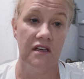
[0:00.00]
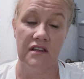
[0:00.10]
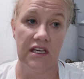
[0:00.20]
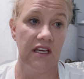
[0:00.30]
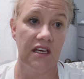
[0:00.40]

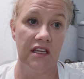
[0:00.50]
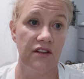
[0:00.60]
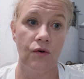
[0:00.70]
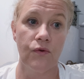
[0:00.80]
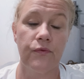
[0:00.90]
Like,
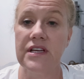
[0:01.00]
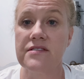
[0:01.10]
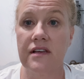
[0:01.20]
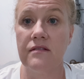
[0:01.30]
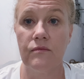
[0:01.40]
the whole
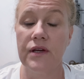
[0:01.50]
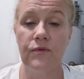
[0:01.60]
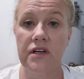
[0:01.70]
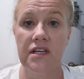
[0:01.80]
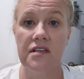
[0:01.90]
reason we
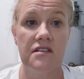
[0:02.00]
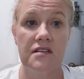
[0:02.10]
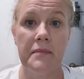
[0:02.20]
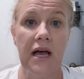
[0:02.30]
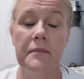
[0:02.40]
wanted
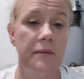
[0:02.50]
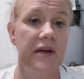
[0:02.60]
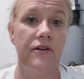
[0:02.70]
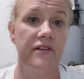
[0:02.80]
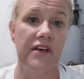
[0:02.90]
to buy my
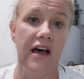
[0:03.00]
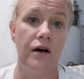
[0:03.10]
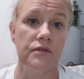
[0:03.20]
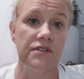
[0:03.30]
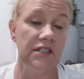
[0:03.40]
parents'
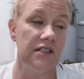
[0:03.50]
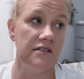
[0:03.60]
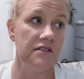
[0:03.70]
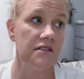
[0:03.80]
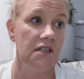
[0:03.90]
house
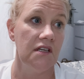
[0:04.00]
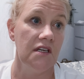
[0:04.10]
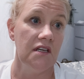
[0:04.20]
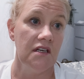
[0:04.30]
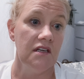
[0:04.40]
is
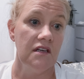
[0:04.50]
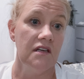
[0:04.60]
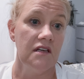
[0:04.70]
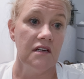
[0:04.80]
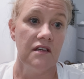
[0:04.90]

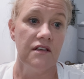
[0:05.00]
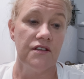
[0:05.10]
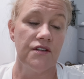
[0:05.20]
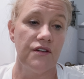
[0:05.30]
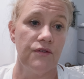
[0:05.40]

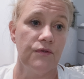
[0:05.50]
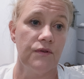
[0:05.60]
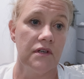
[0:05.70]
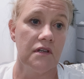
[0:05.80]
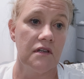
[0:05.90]
to
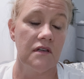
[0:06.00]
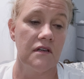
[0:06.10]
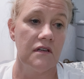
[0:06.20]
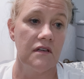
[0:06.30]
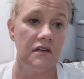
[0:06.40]

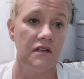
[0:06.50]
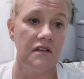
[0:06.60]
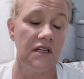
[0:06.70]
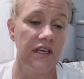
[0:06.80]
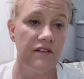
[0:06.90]

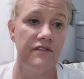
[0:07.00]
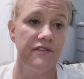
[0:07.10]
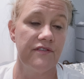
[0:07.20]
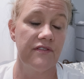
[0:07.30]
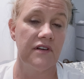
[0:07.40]
live
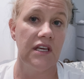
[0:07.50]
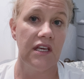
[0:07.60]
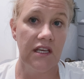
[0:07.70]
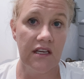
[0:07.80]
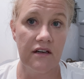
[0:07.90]

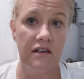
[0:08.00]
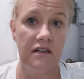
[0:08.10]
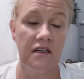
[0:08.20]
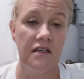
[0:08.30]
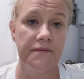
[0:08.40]
here